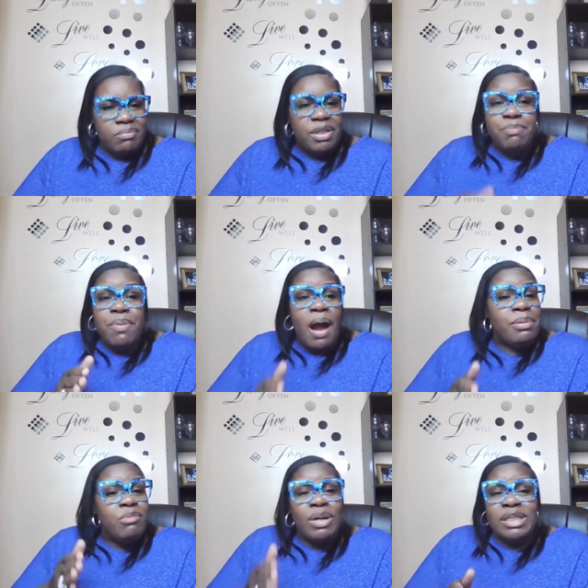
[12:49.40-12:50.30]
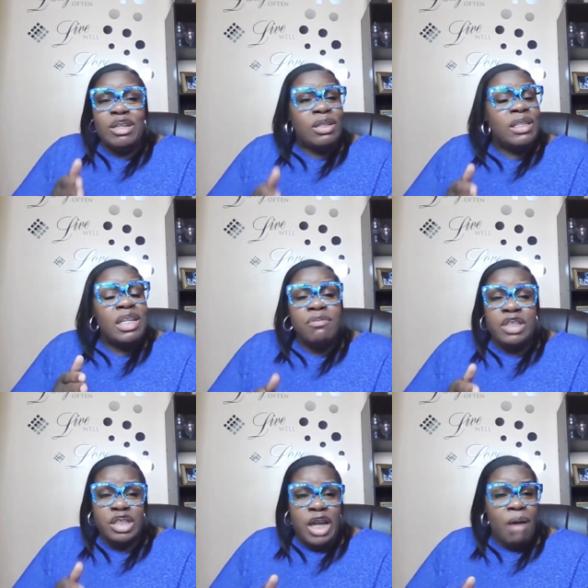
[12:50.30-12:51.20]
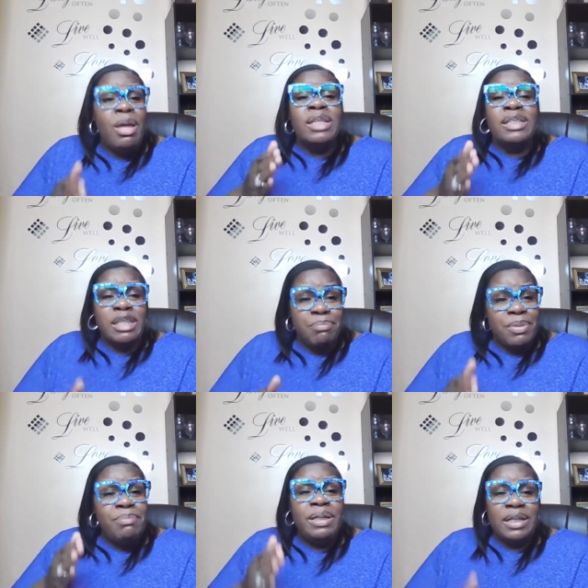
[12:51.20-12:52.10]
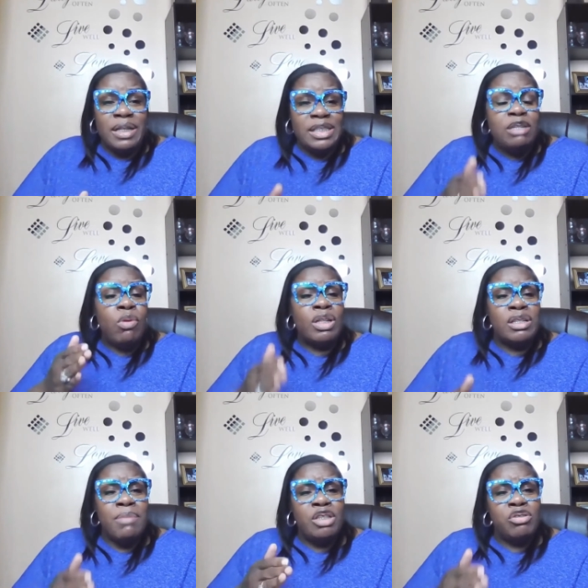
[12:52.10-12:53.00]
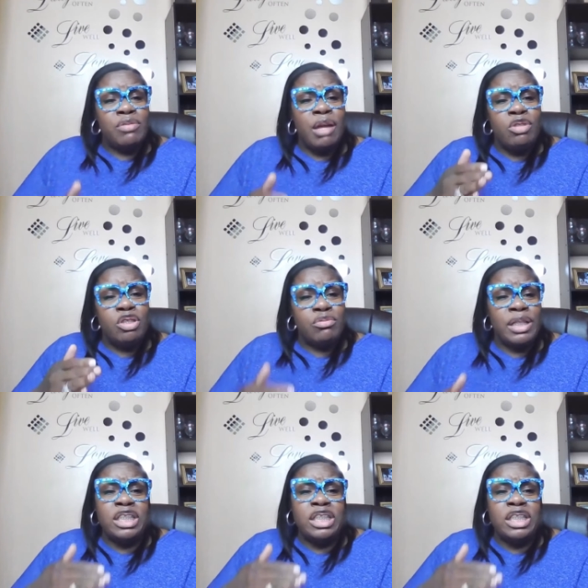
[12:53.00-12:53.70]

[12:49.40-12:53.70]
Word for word: but he probably wasn't going to leave the job simply because he wanted to make sure they were straight.